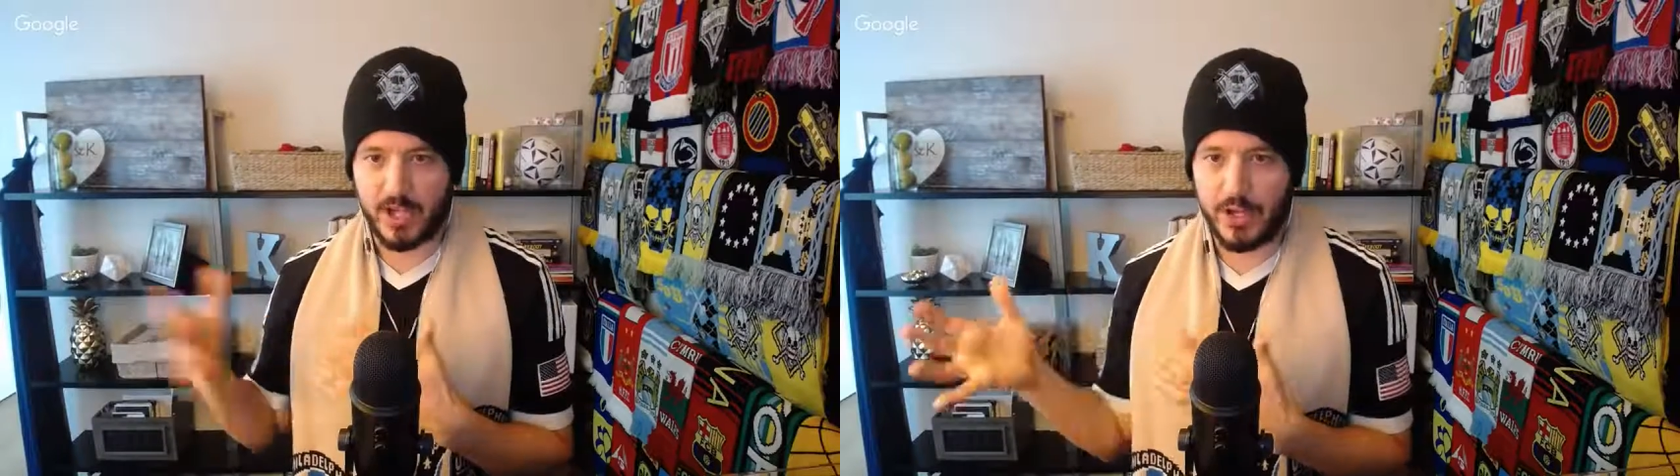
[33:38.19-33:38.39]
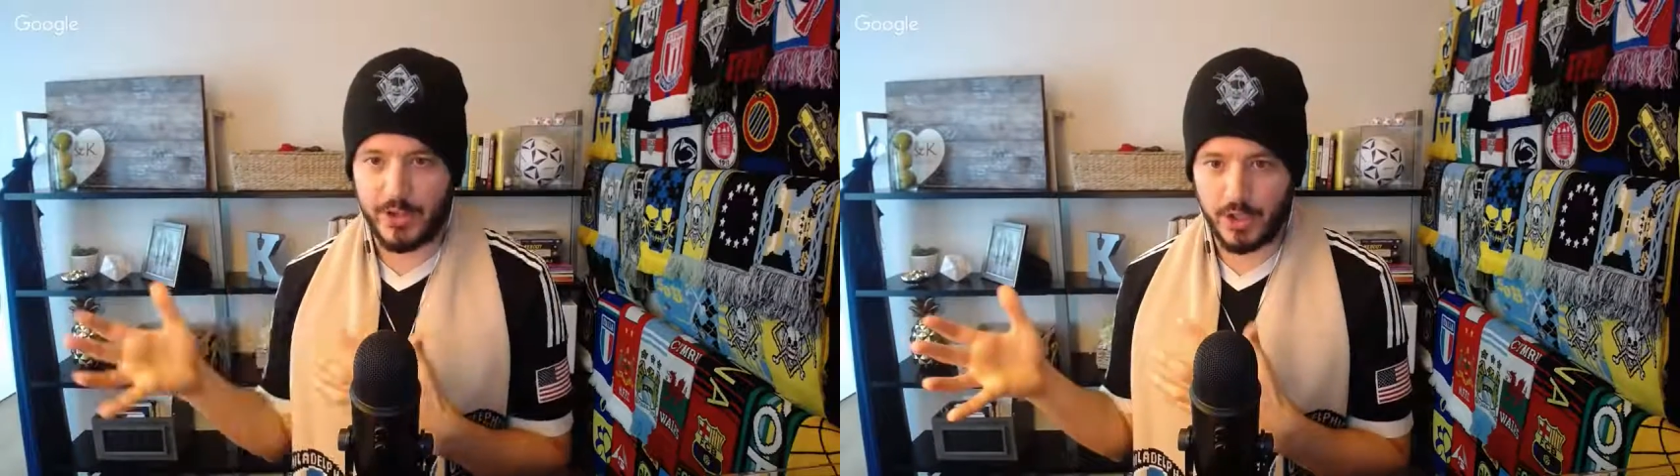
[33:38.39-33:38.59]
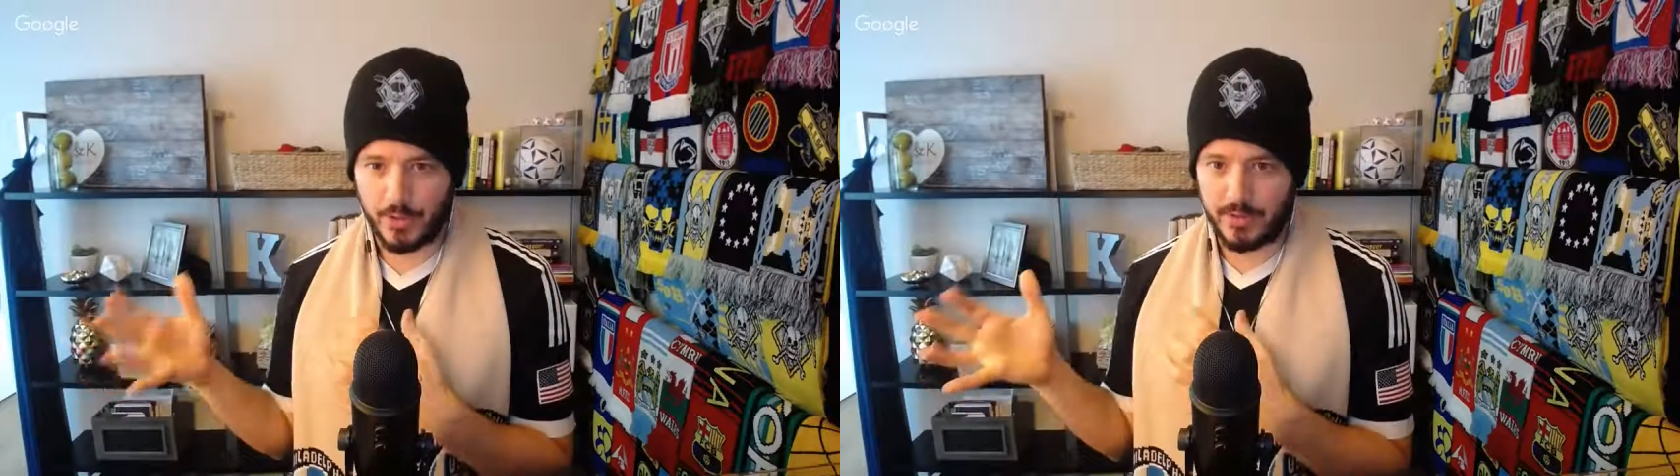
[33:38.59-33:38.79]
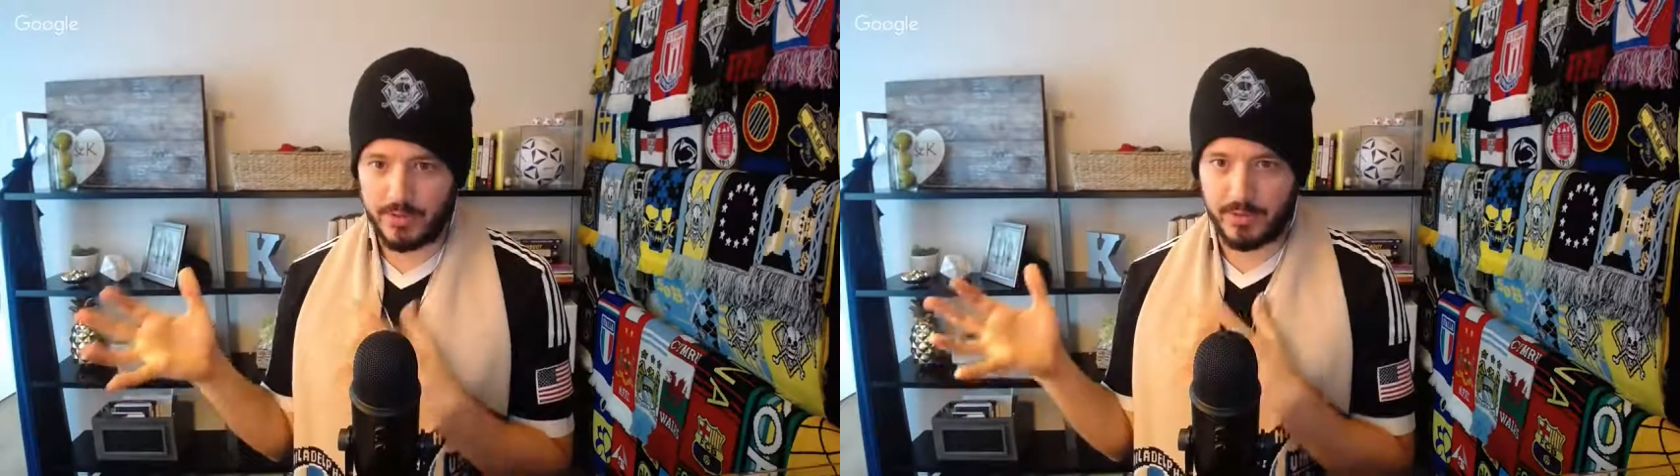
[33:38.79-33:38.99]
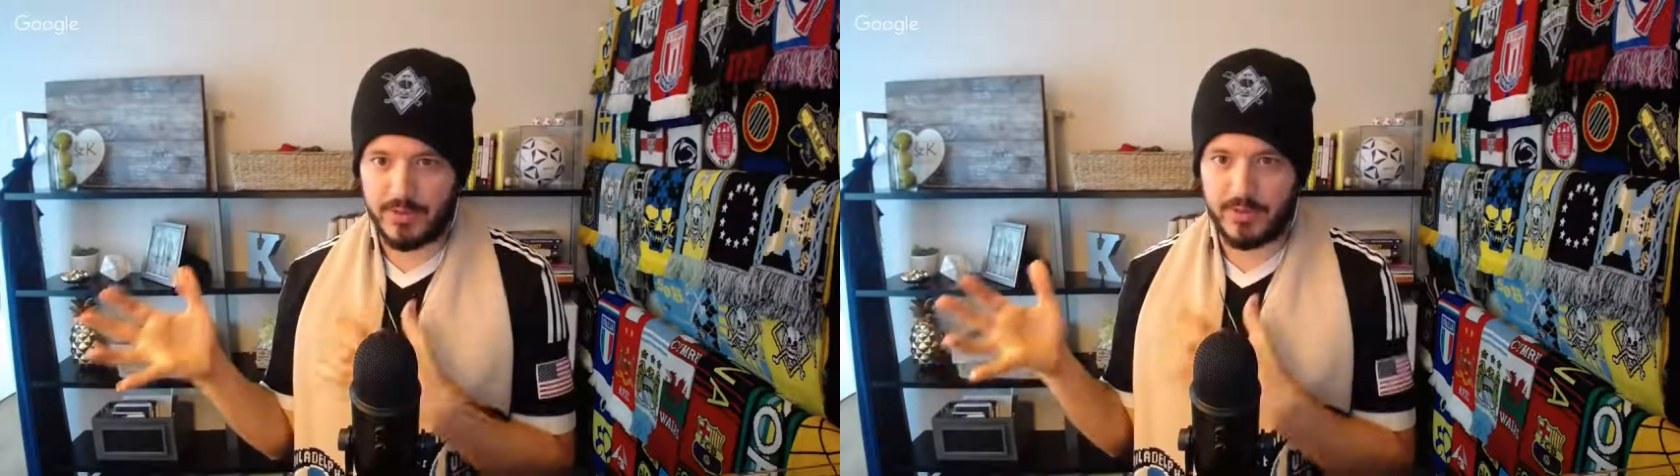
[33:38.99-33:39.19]
unknown of the
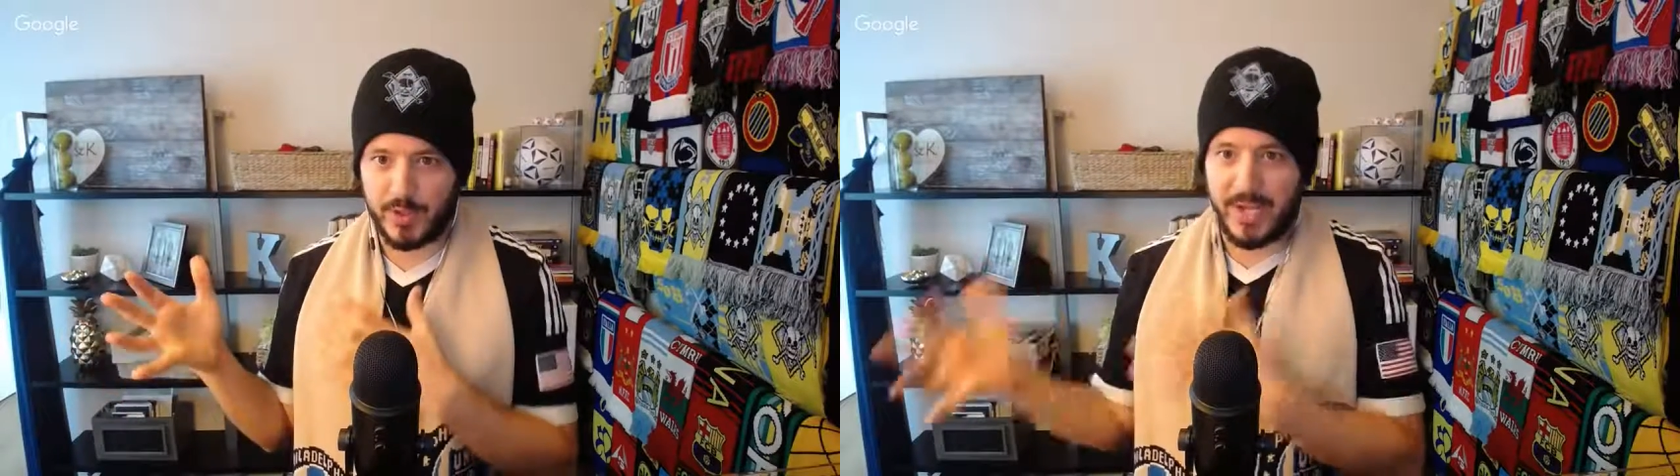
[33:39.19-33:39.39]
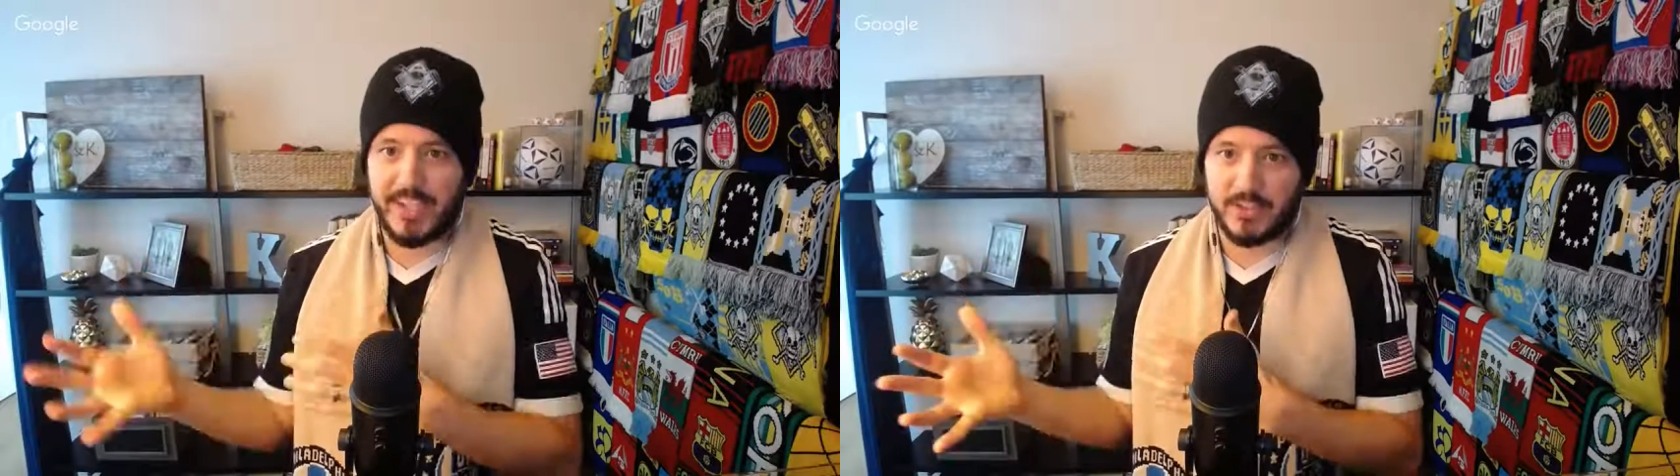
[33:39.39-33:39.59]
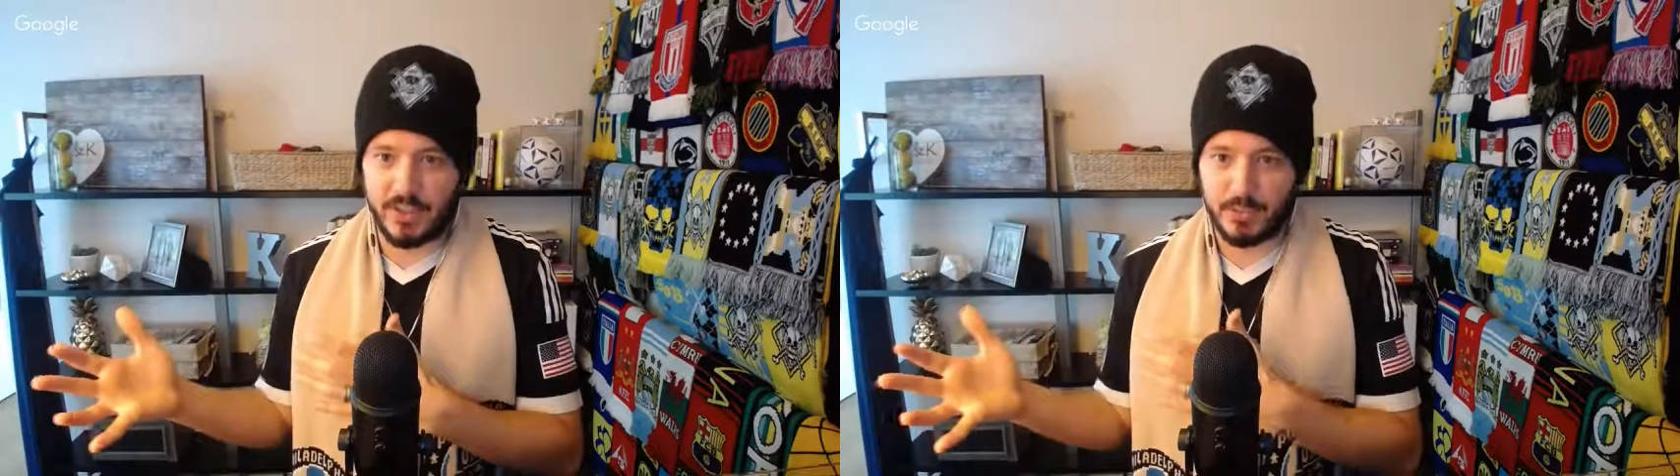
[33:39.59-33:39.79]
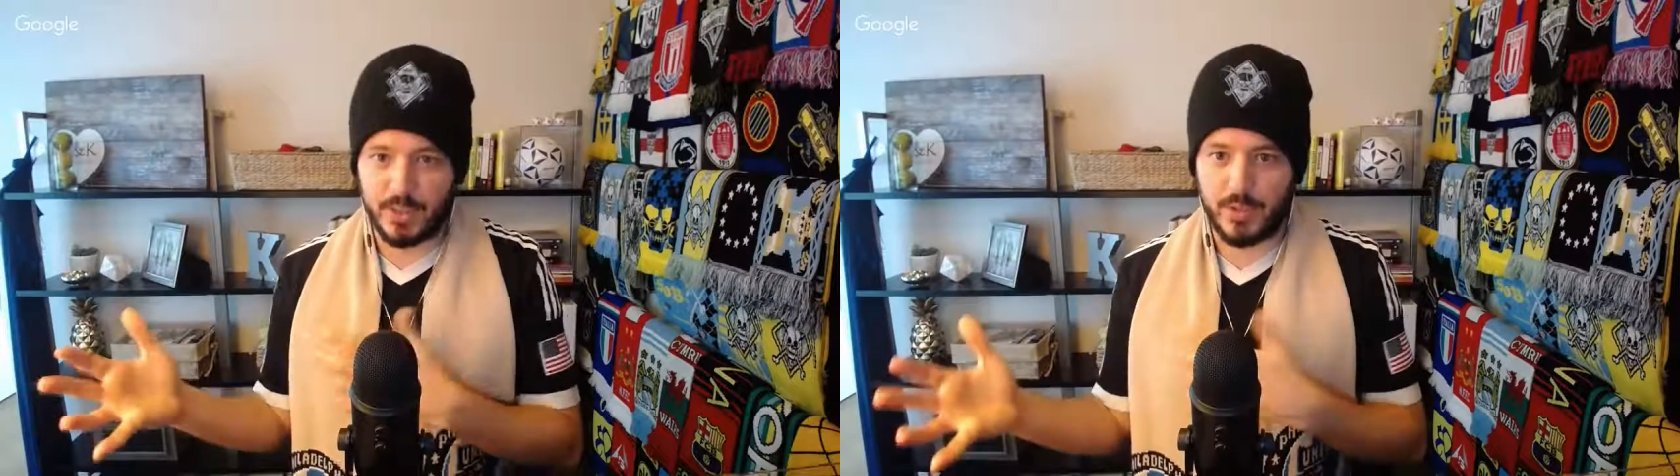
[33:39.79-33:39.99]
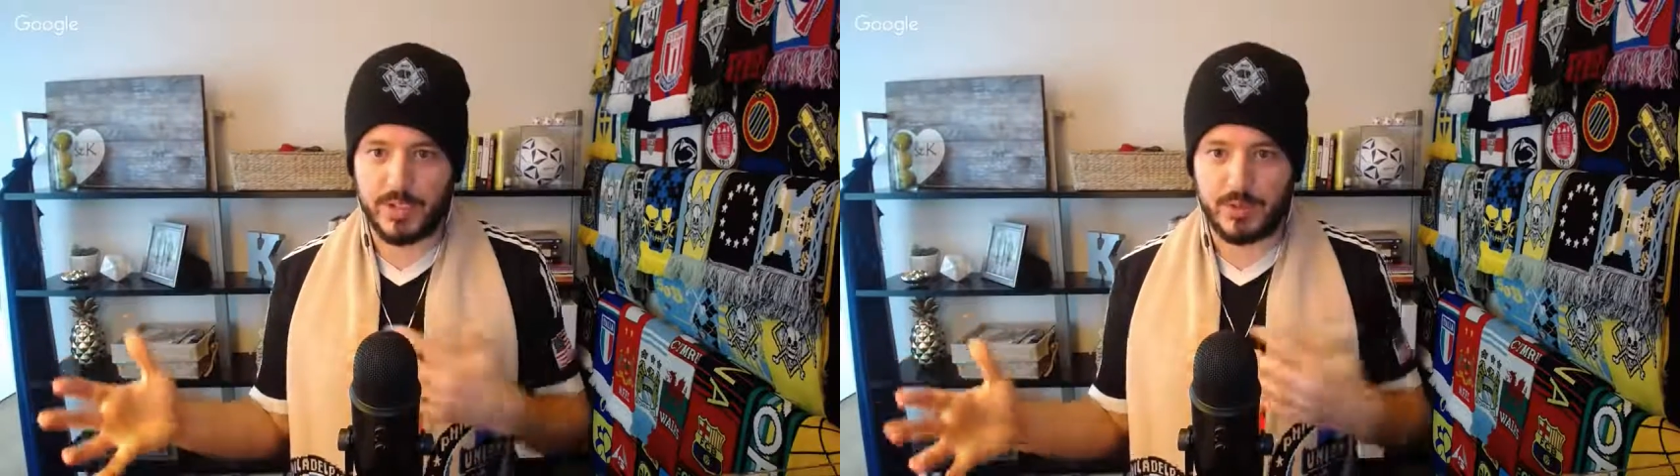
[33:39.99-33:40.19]
referee when he's going to blow his